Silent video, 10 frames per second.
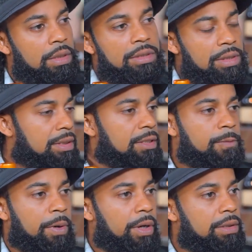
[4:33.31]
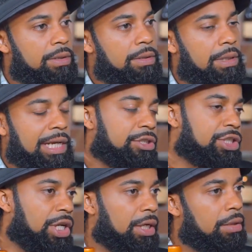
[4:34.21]
Certain spirits like
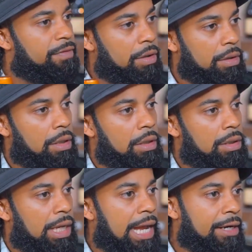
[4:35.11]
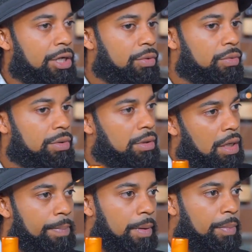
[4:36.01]
gin, vodka, they either use
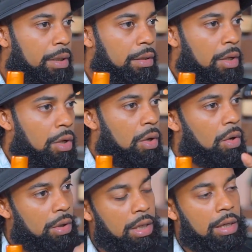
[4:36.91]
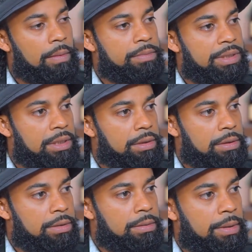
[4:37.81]
copper pot or column
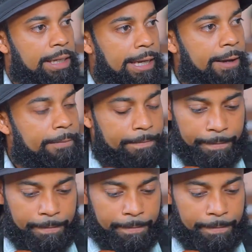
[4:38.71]
stills. Yeah.